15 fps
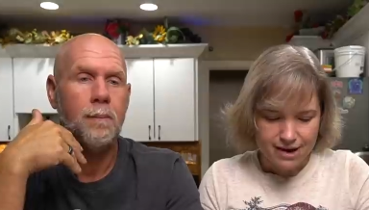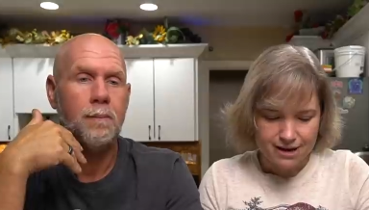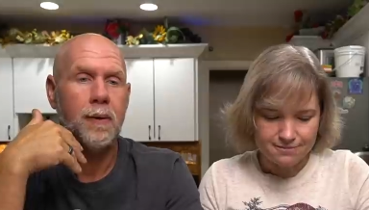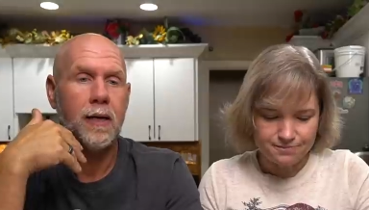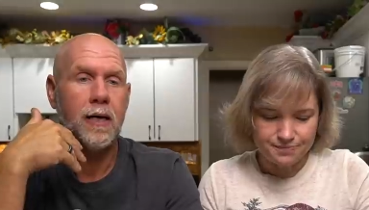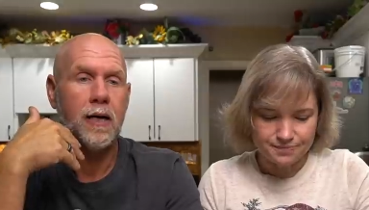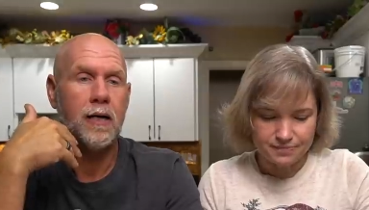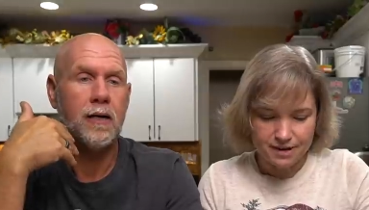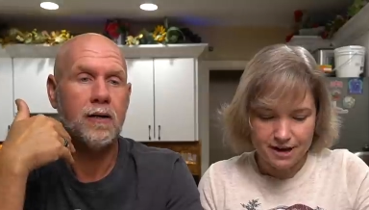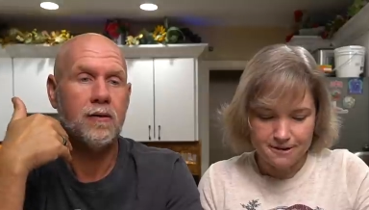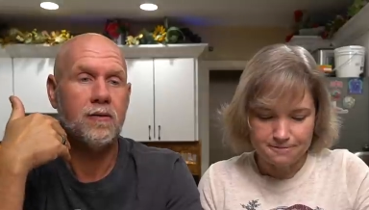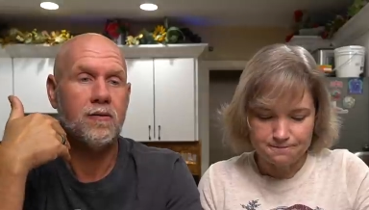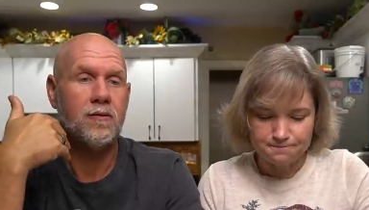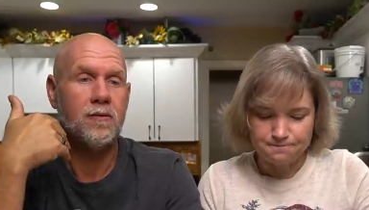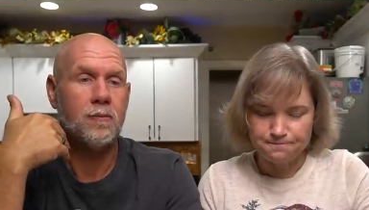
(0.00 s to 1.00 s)

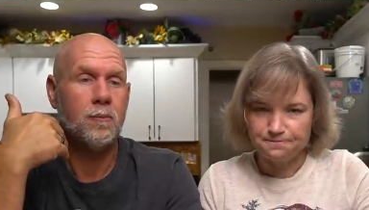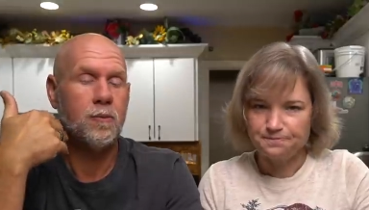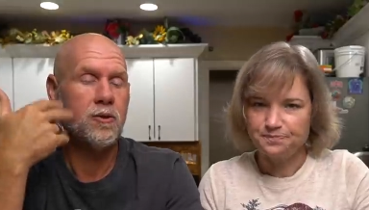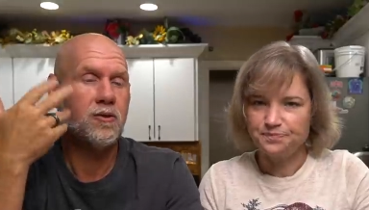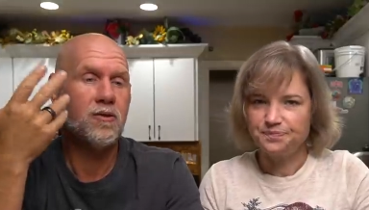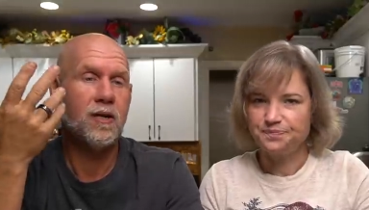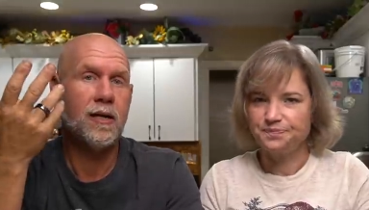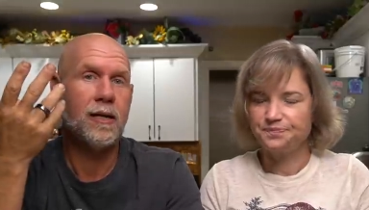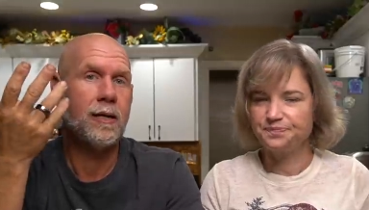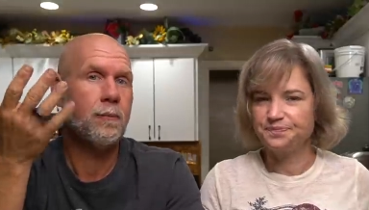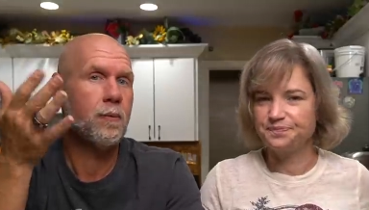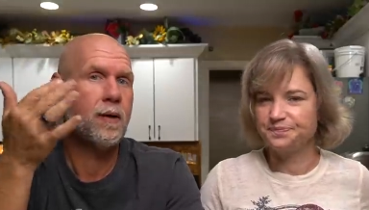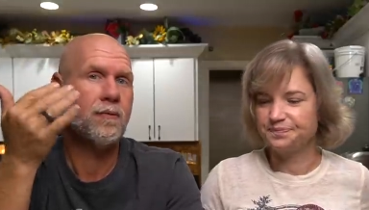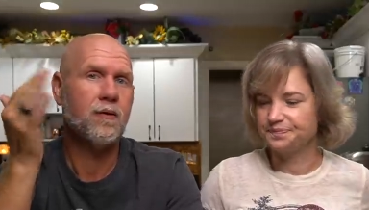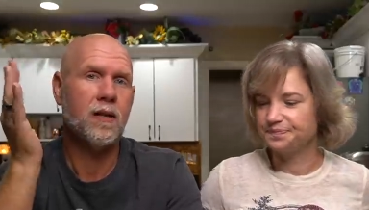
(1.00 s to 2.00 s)
Speaker 1: because we're just going to eat
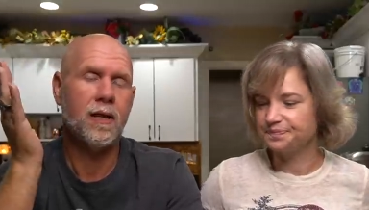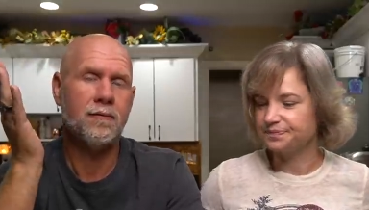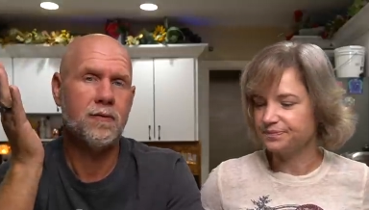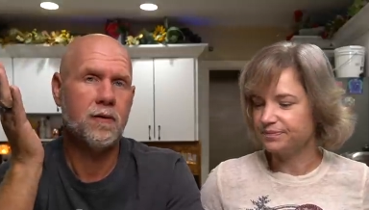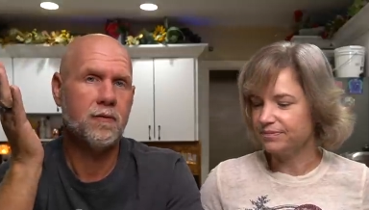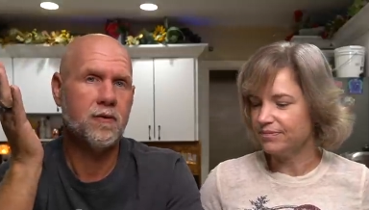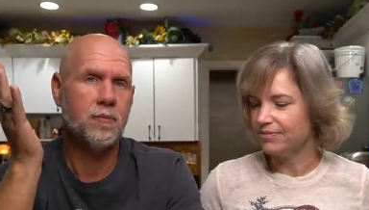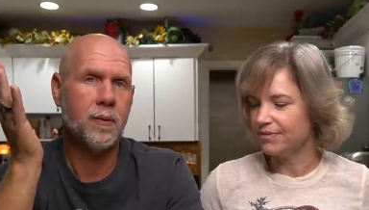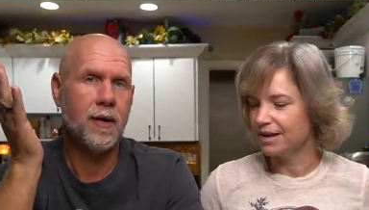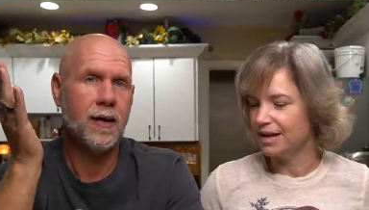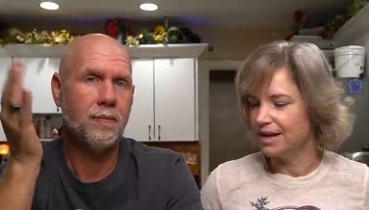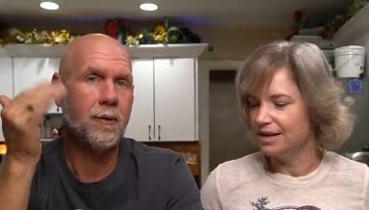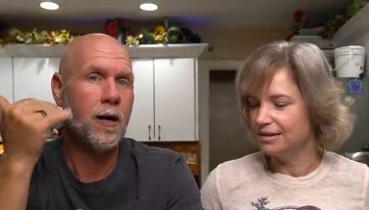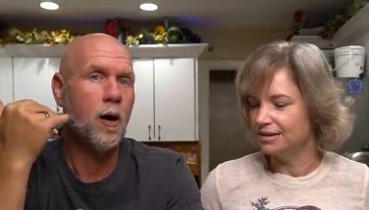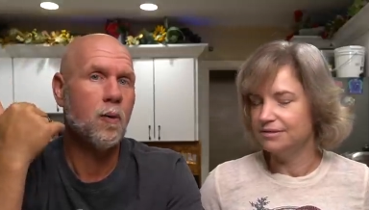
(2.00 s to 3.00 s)
whatever leftovers we
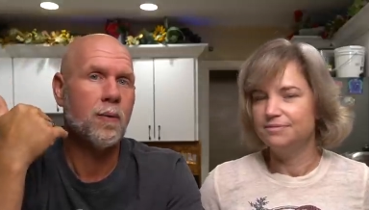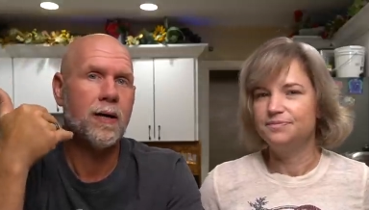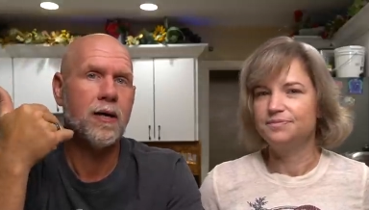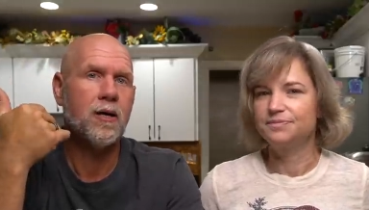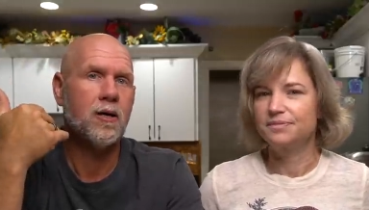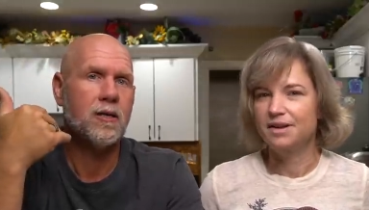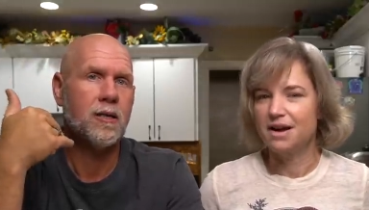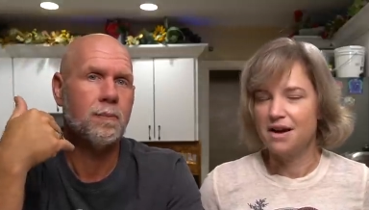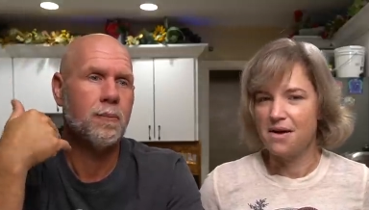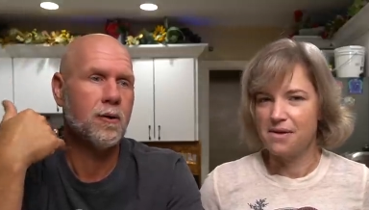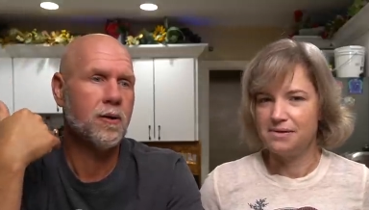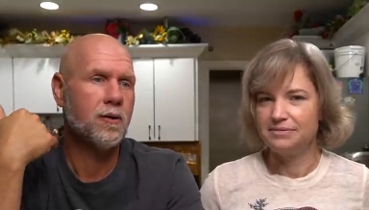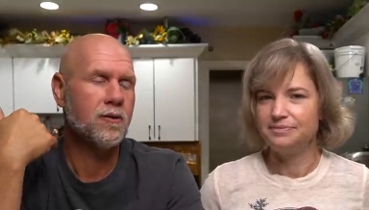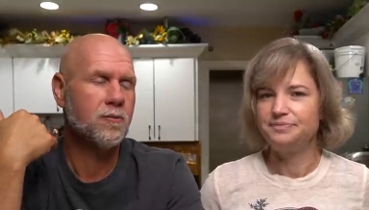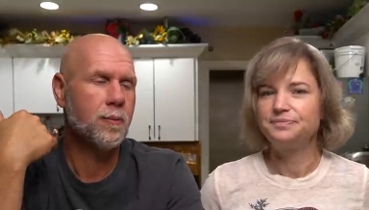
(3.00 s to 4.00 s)
have. We already cooked up
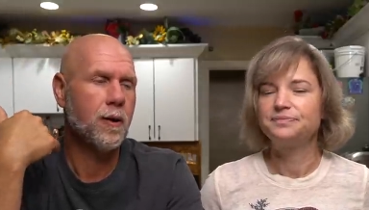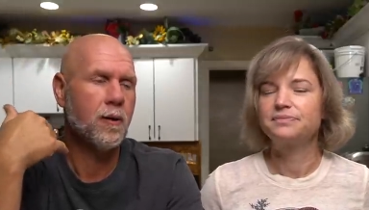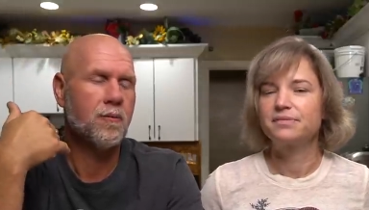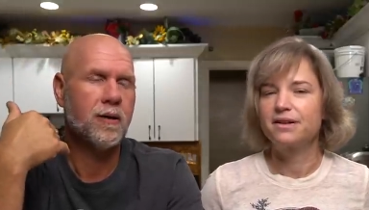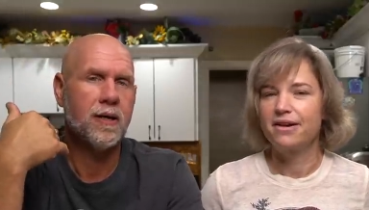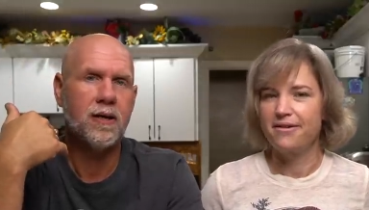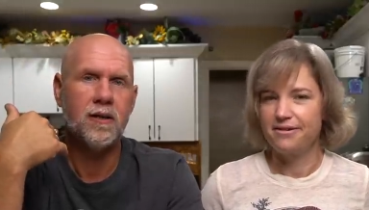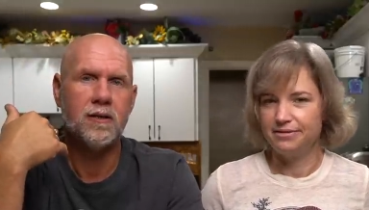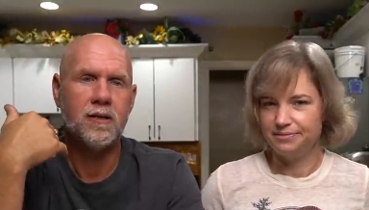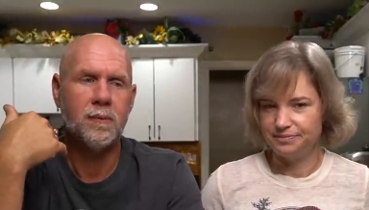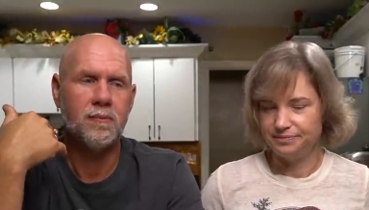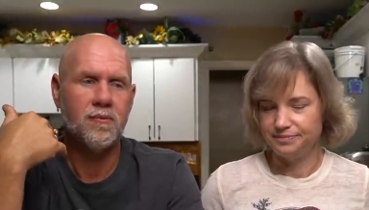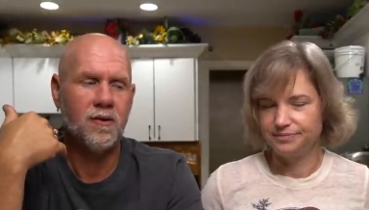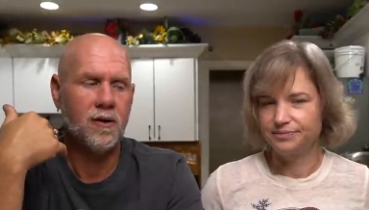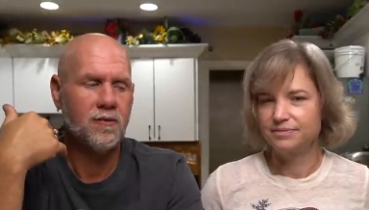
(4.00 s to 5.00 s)
burgers. We already cooked
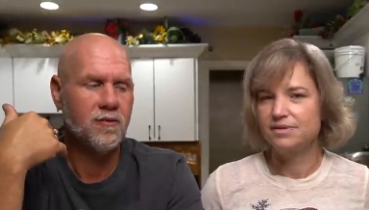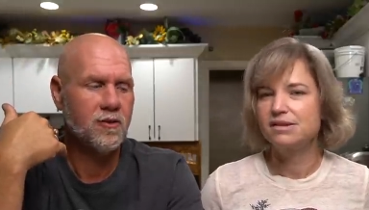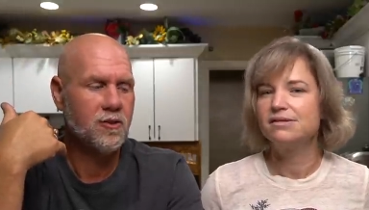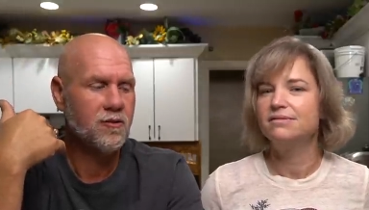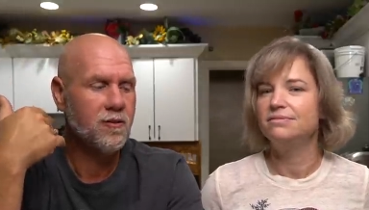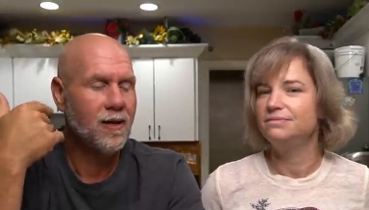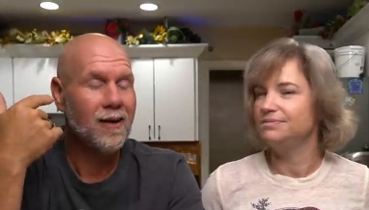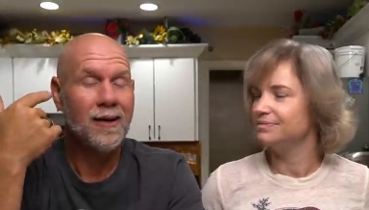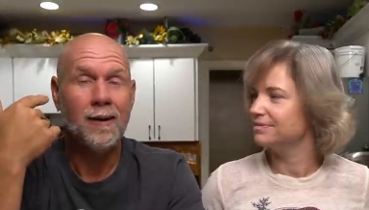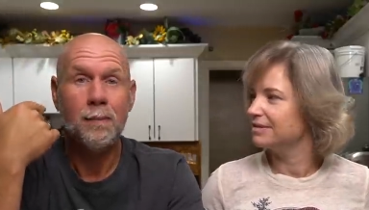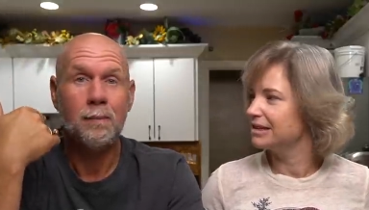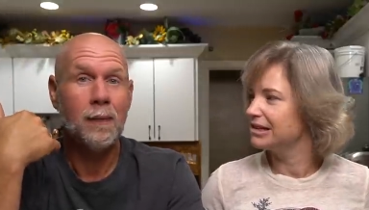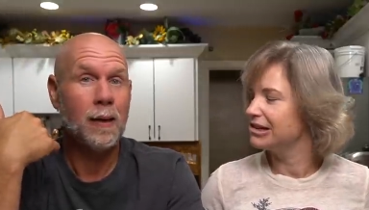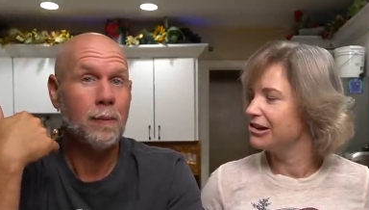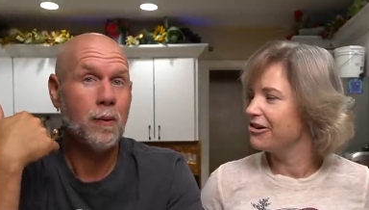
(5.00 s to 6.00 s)
up sausages.
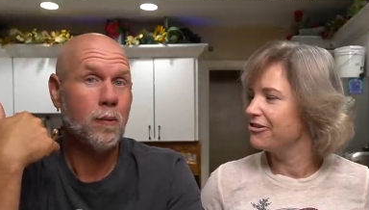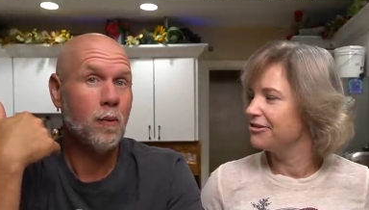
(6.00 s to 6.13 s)
Maybe